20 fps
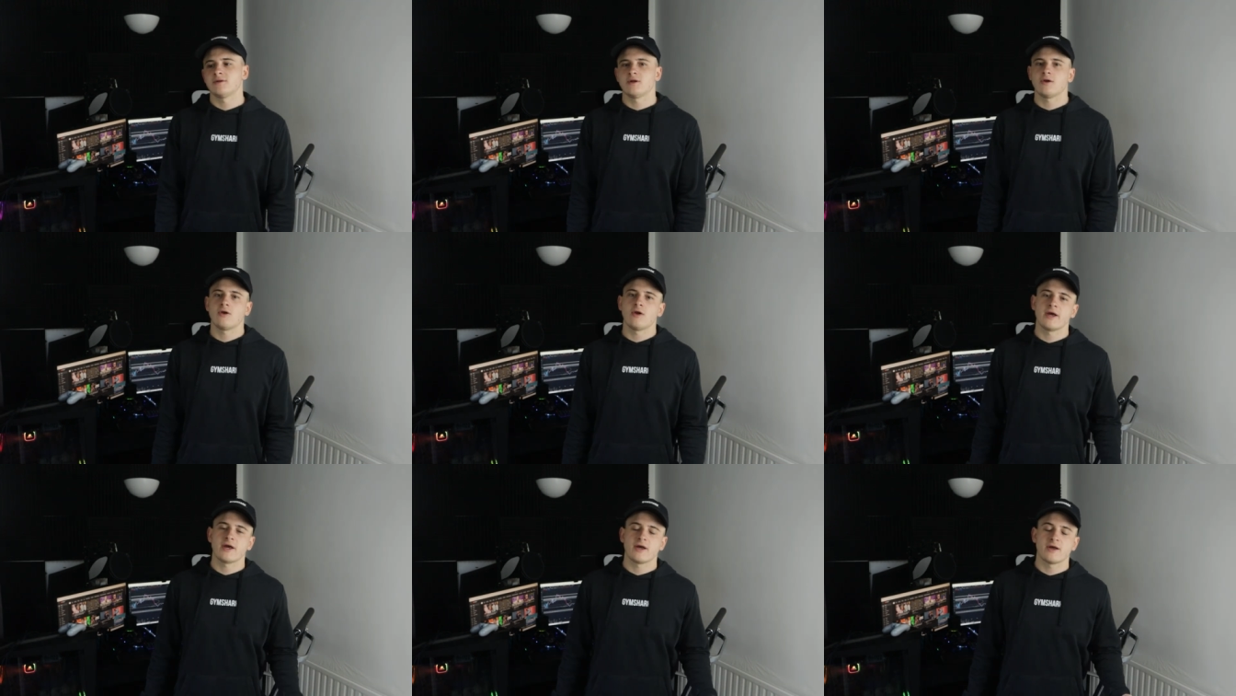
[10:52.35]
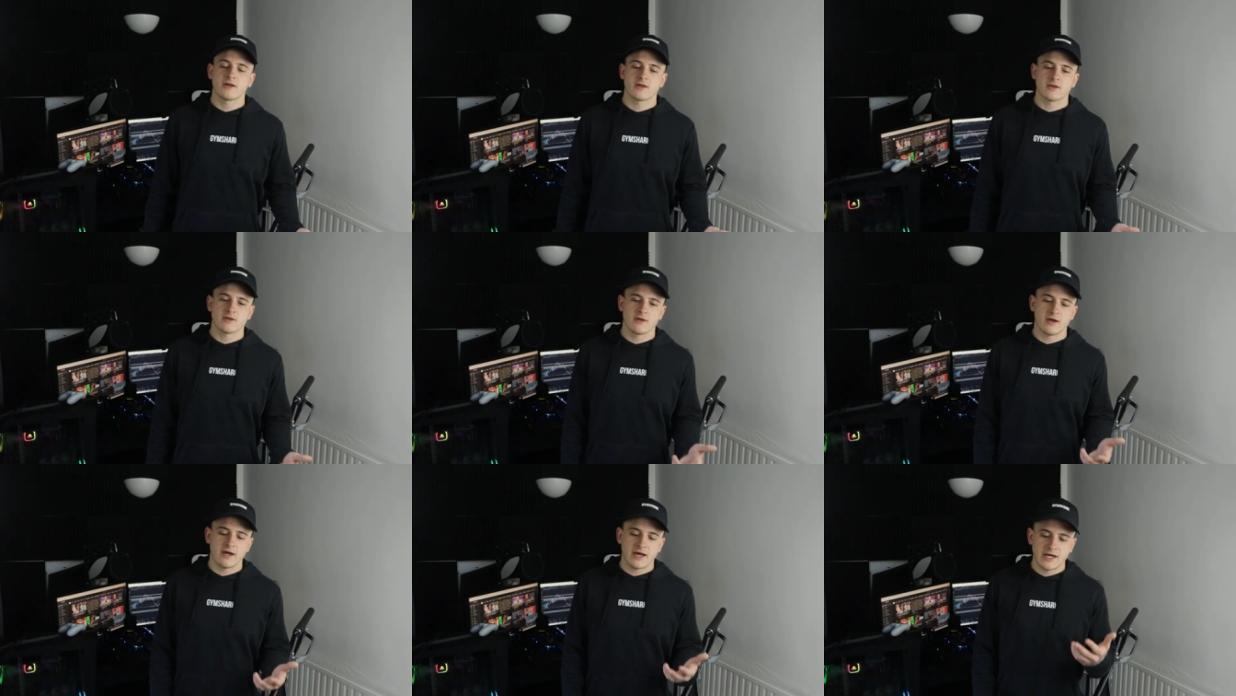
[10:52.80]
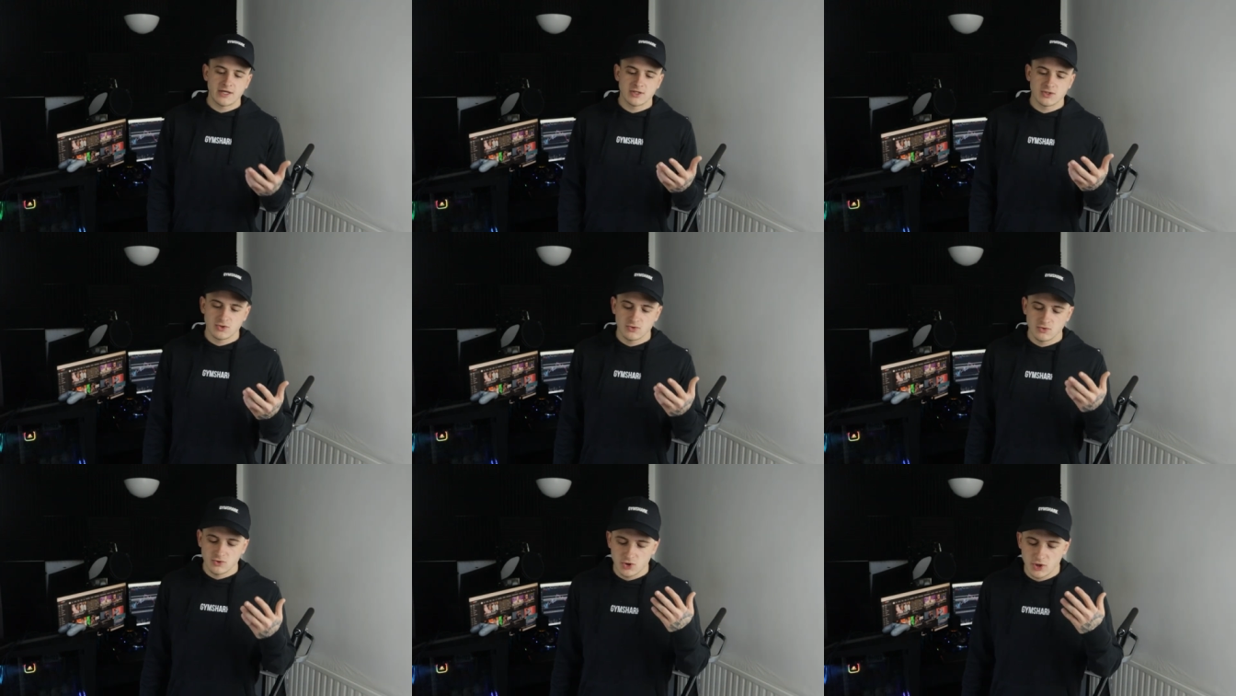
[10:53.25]
Like the
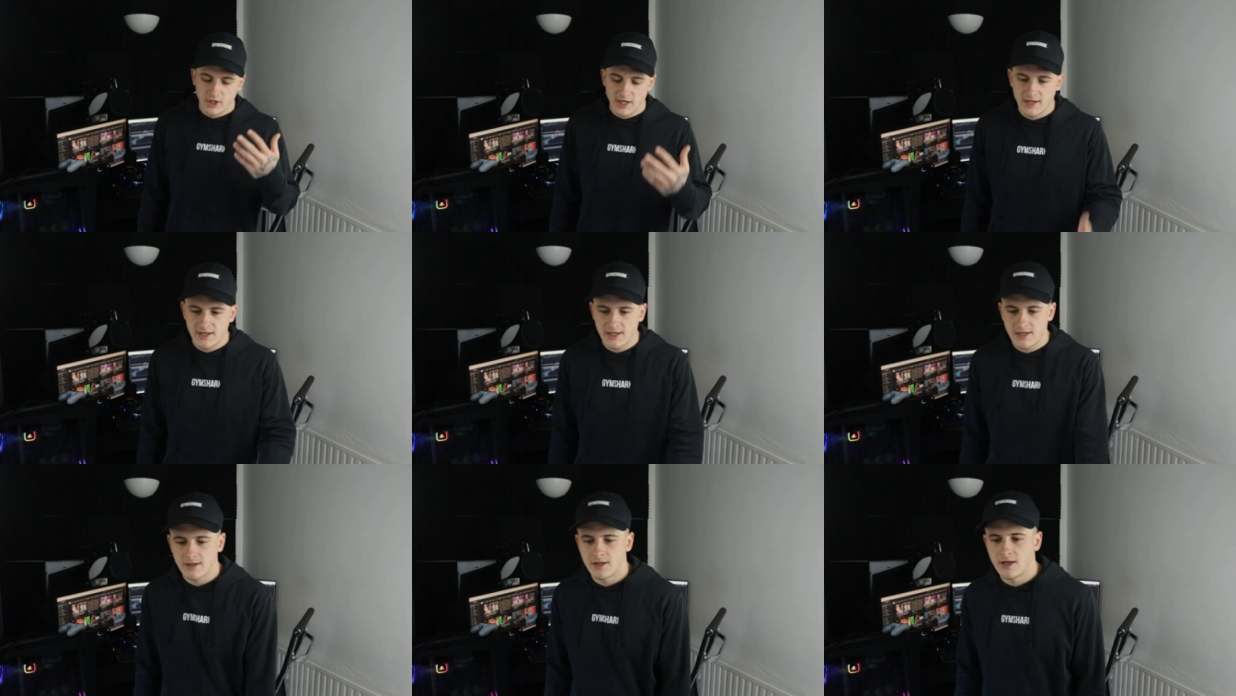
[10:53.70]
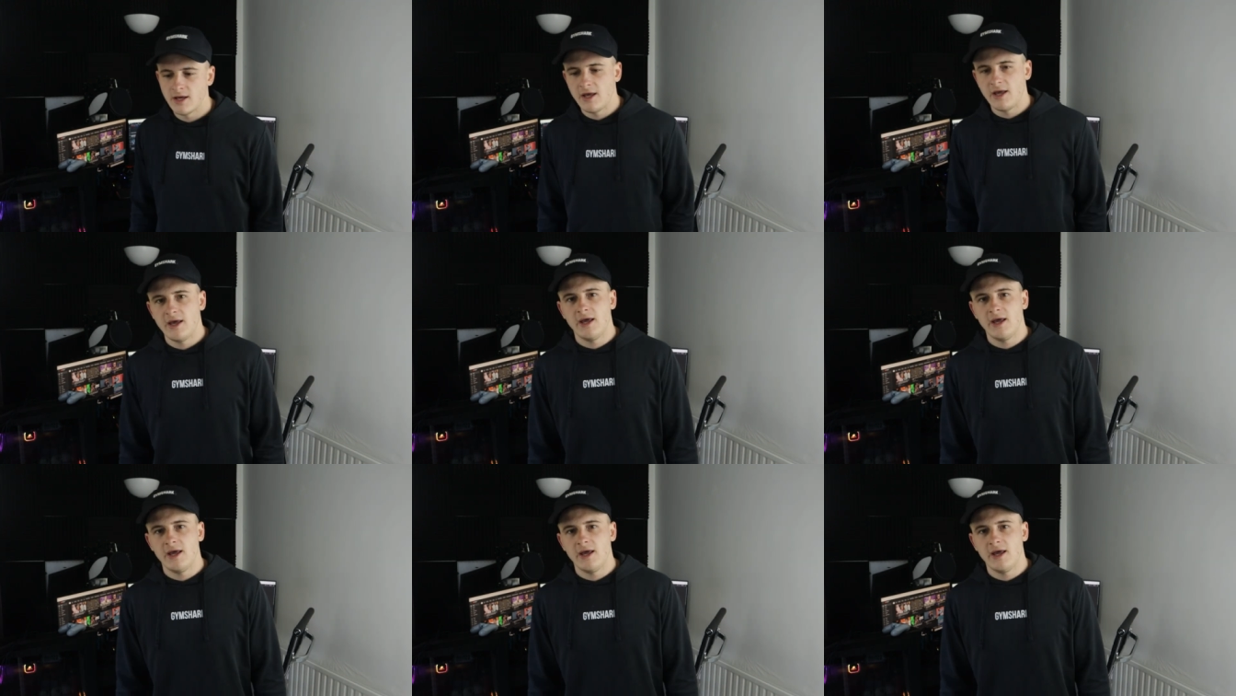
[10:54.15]
actual trading,